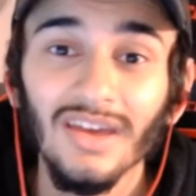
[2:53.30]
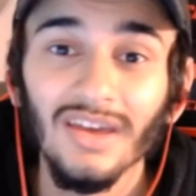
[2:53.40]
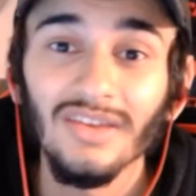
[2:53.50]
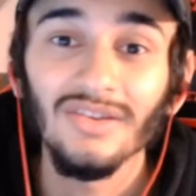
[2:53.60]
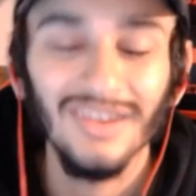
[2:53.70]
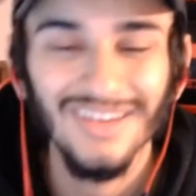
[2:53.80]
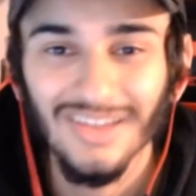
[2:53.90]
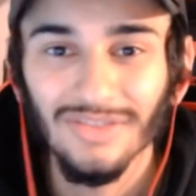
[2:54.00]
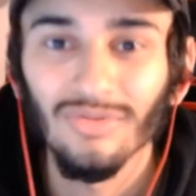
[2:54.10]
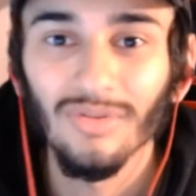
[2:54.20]
you're gonna
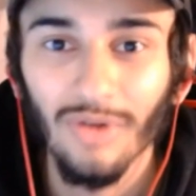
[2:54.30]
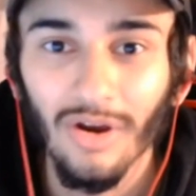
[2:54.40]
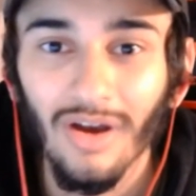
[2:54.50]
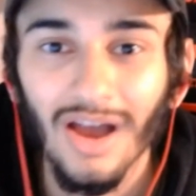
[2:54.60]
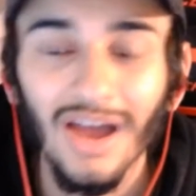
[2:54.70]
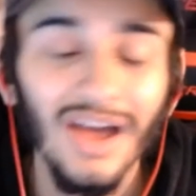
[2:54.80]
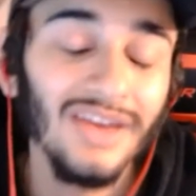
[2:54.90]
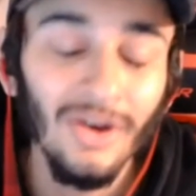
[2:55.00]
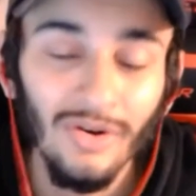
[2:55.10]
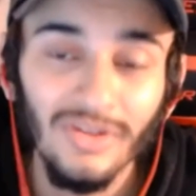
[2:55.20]
get through it, bro. I
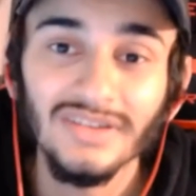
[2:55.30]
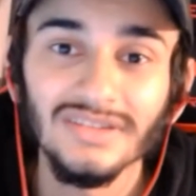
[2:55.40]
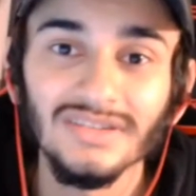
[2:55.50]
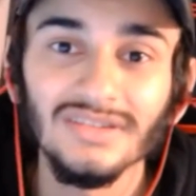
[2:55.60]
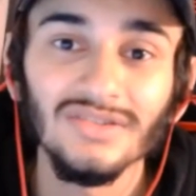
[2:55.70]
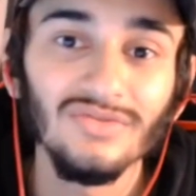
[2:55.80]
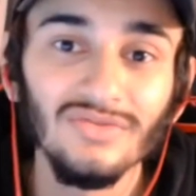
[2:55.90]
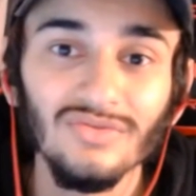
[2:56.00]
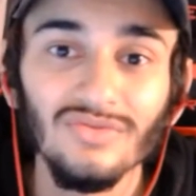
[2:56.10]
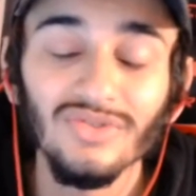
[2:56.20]
know this.
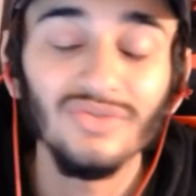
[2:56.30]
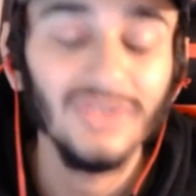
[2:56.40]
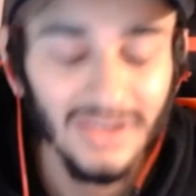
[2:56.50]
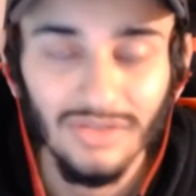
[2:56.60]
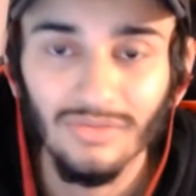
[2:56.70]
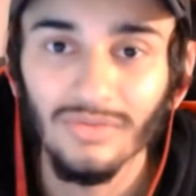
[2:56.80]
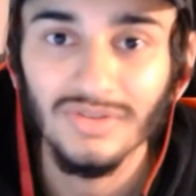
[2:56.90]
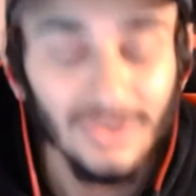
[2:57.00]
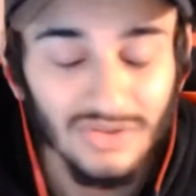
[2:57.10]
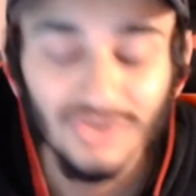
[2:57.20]
You can get through
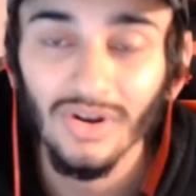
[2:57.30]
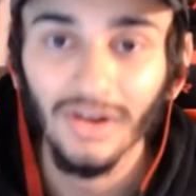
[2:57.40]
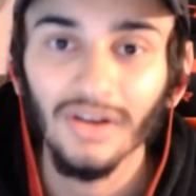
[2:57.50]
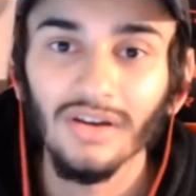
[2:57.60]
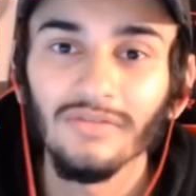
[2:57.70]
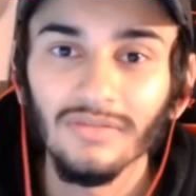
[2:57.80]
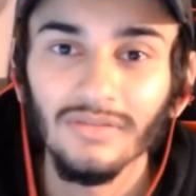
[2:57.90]
this. You're strong enough.